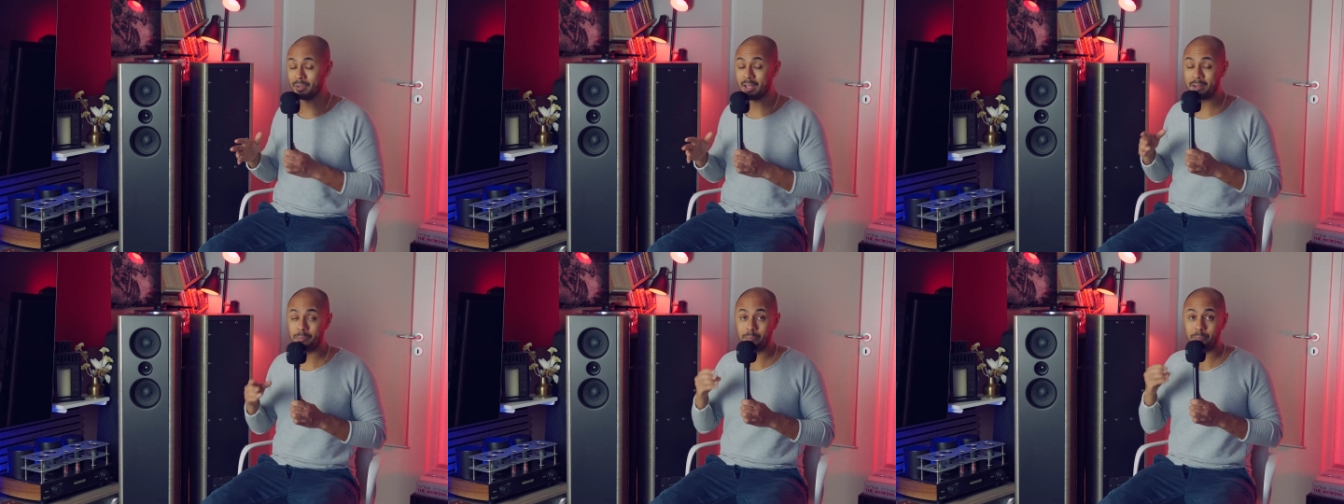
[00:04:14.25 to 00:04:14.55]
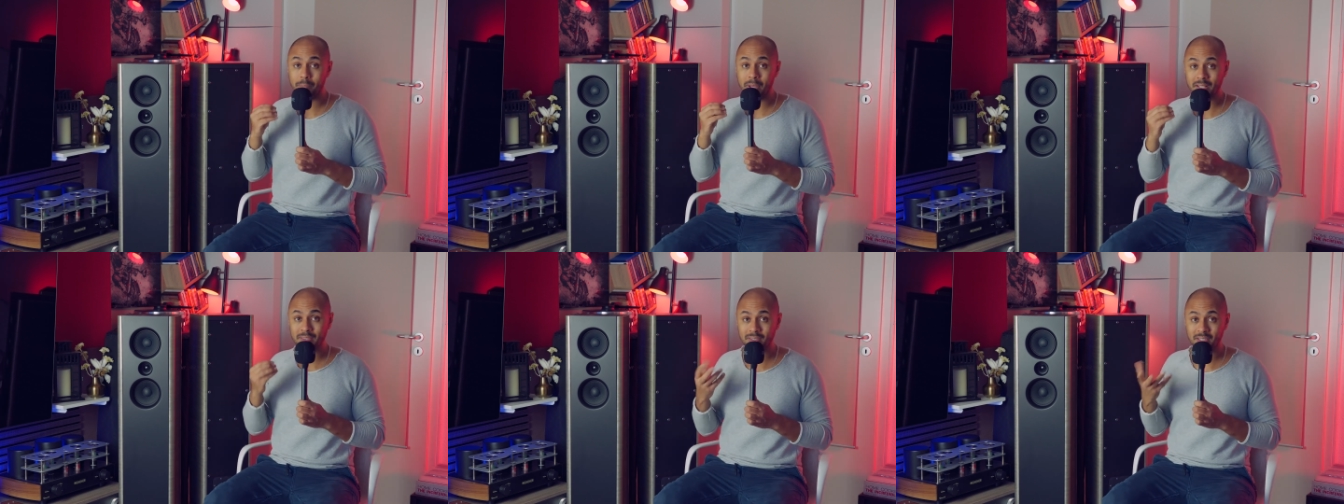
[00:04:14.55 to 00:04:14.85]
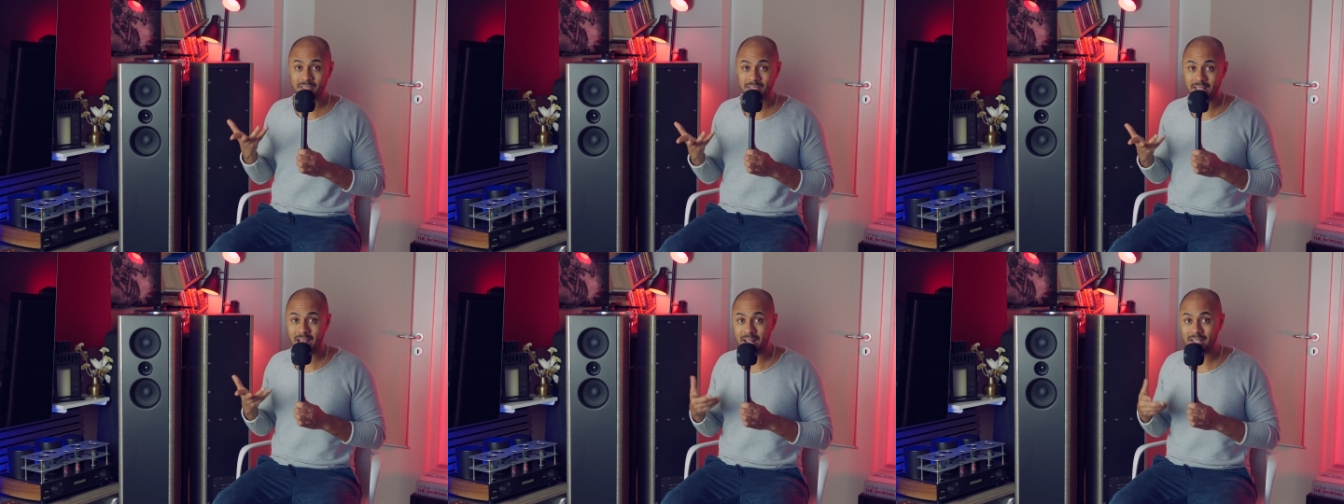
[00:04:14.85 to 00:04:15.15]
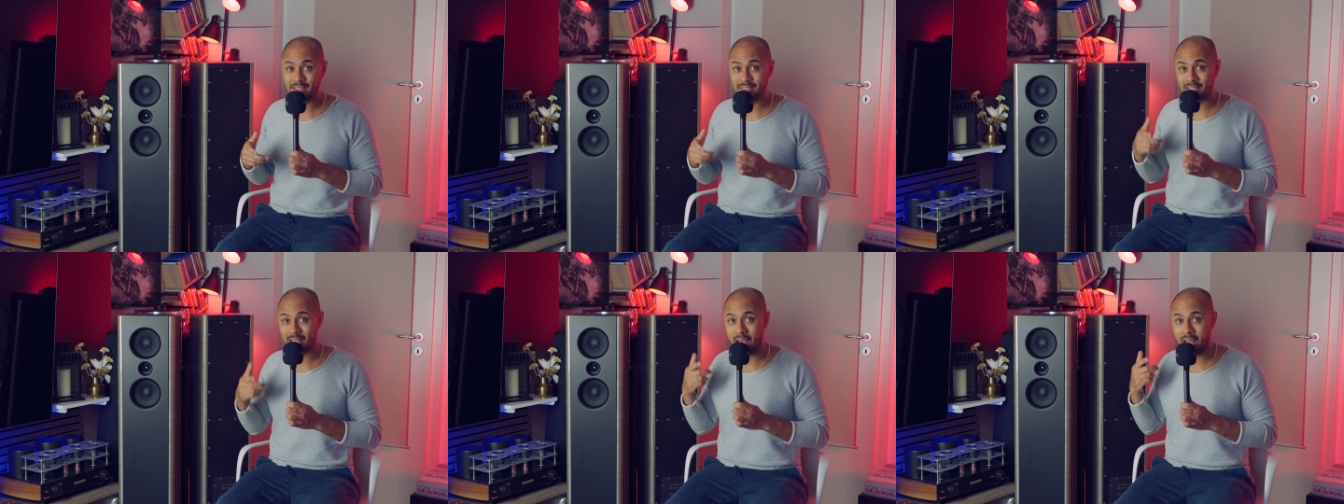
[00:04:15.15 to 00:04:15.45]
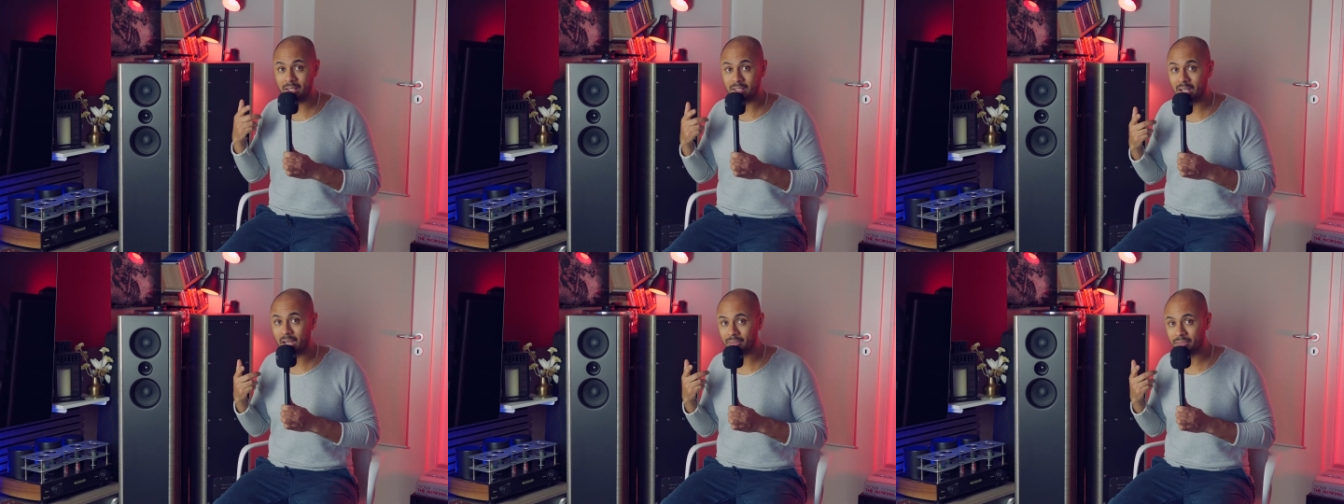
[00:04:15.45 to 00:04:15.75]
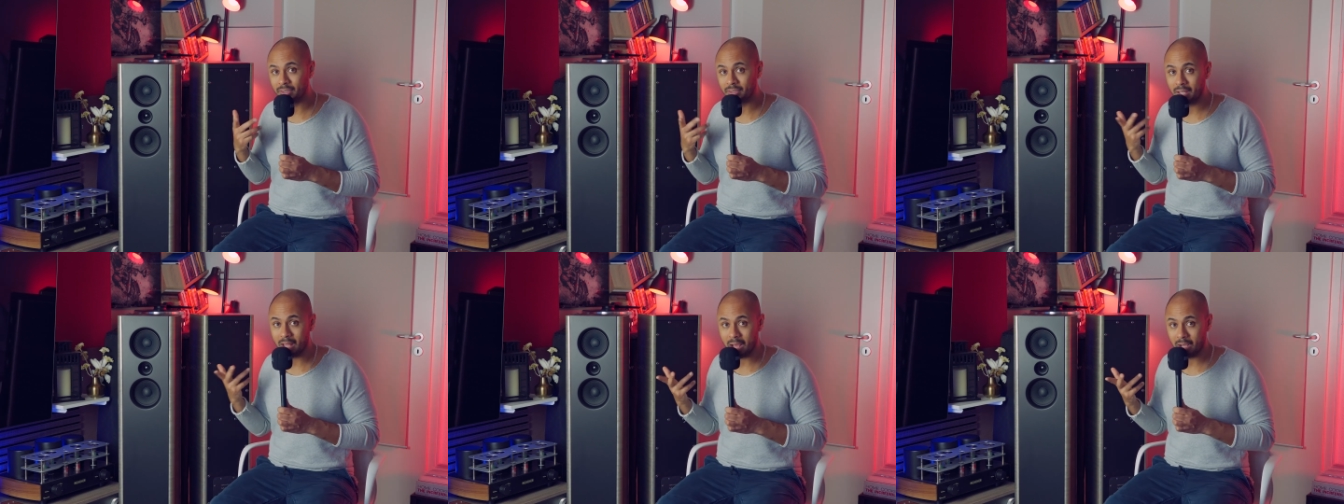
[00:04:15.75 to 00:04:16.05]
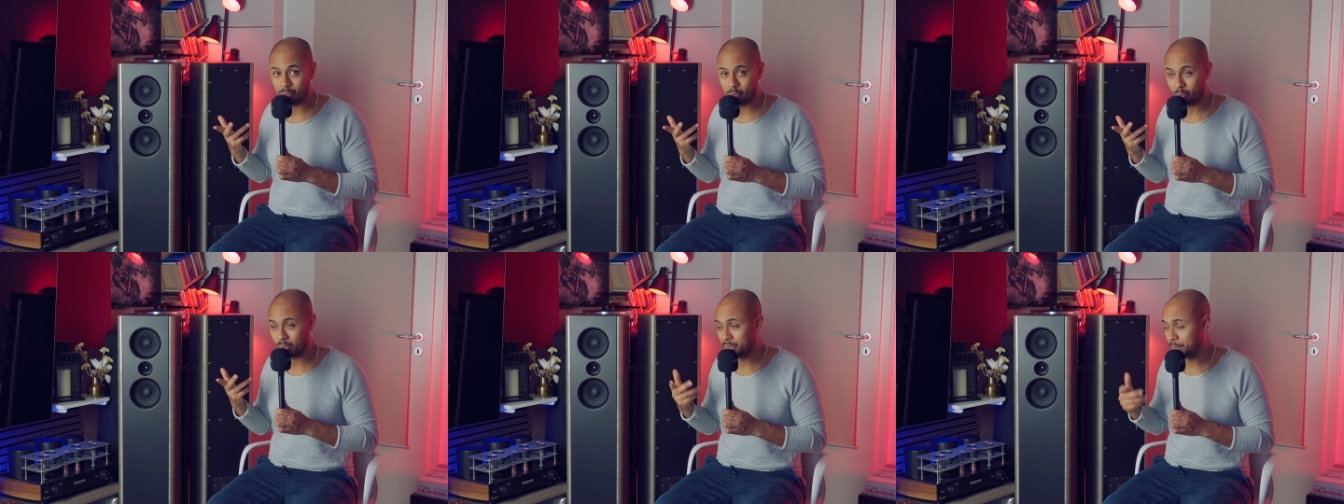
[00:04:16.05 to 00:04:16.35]
And best results I got it
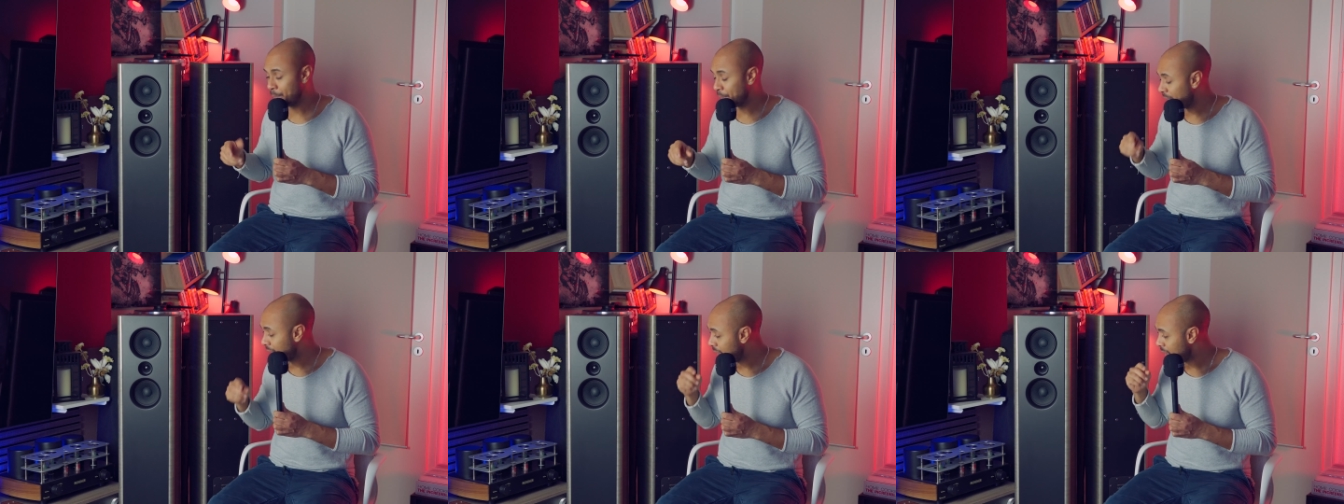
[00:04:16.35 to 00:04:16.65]
actually